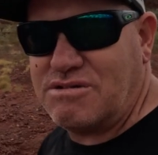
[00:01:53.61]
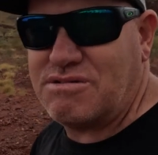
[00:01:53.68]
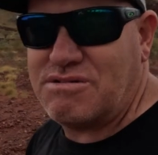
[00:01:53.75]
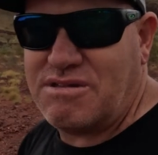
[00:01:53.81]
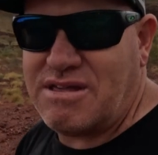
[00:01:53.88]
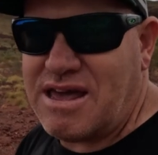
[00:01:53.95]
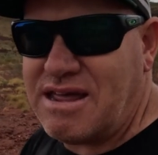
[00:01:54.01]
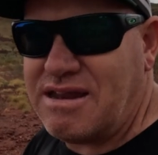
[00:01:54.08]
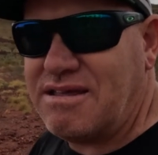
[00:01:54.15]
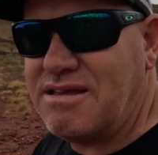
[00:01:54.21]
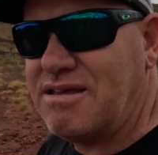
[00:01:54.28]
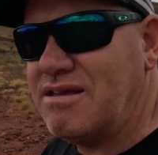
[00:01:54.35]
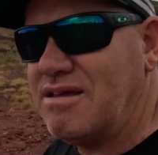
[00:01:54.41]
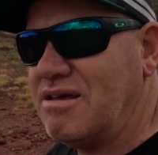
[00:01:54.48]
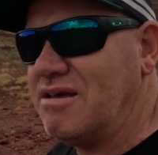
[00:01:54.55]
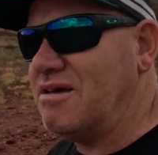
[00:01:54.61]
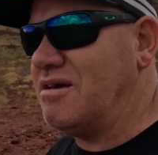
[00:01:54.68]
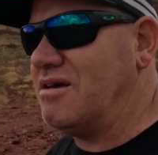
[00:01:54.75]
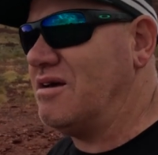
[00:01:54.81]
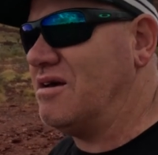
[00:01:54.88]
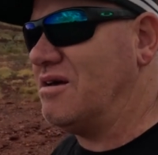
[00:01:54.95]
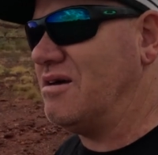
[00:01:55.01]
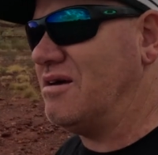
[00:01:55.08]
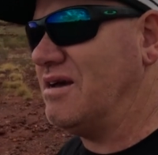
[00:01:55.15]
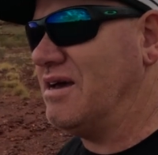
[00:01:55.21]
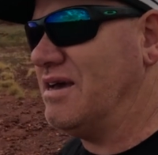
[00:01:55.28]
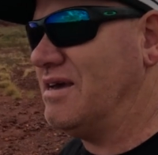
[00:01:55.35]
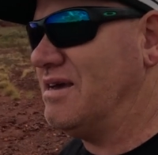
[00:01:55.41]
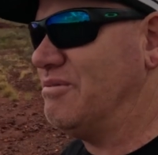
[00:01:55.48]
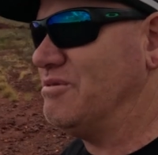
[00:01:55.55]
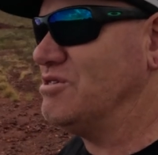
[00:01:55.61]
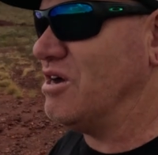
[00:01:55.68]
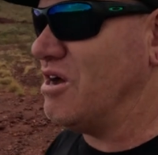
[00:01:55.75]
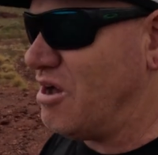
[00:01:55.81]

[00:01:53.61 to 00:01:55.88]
all that, which I